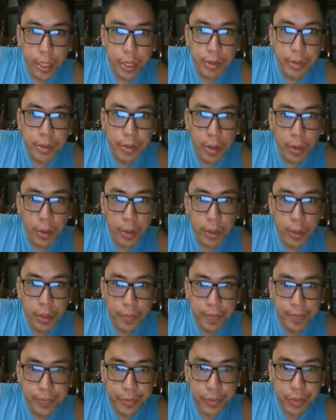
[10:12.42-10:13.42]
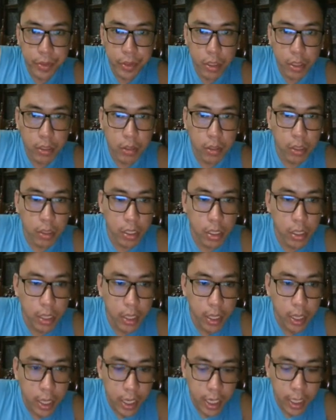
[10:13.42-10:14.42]
So
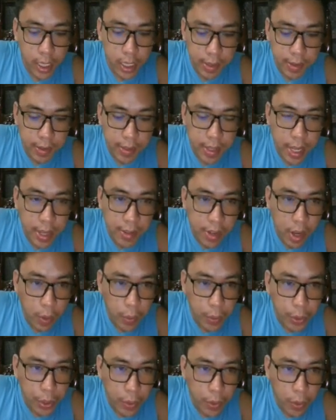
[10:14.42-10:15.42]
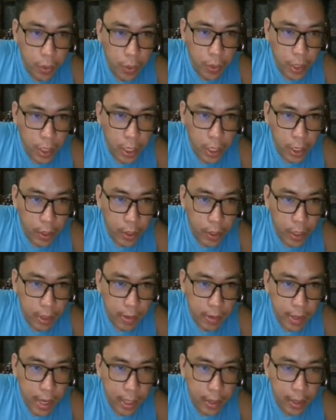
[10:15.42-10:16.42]
in this case, our goal here
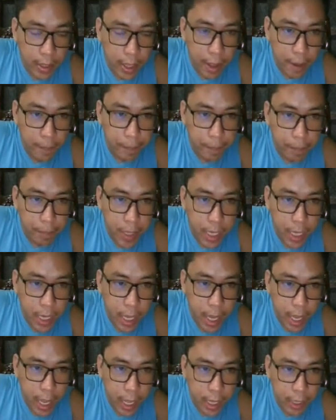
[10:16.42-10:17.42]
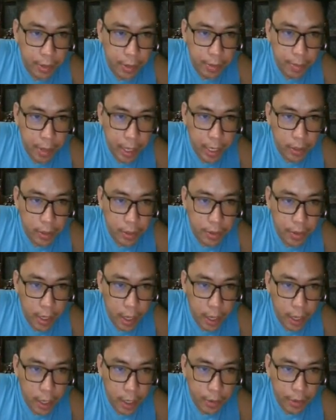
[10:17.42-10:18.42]
is that bx minus
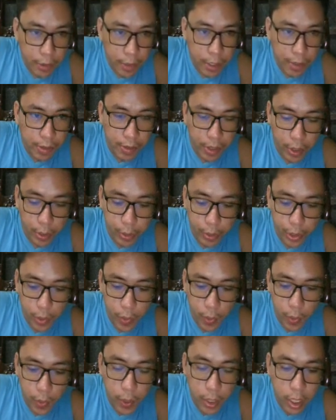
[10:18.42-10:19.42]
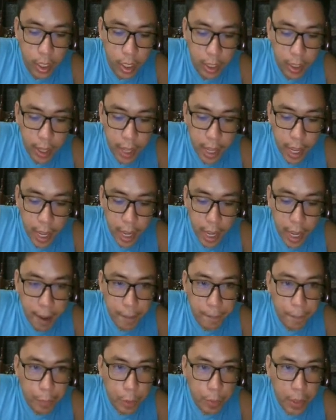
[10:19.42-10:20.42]
a, so this is our goal,
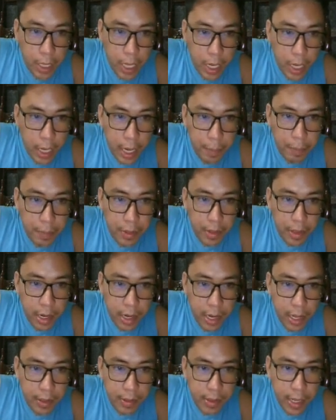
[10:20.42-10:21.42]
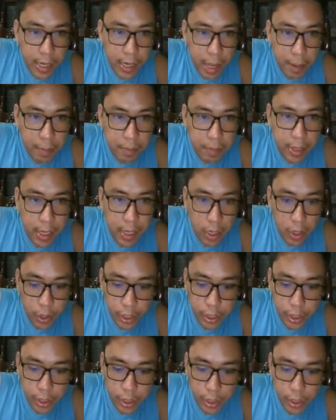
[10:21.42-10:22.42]
to be less than
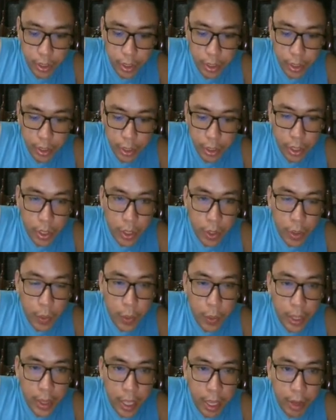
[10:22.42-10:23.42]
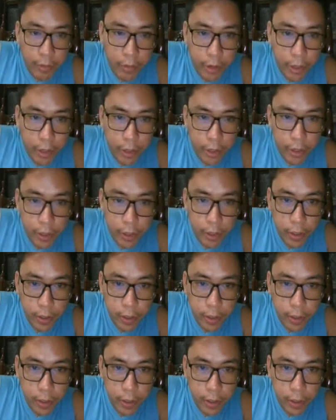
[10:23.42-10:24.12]
epsilon whenever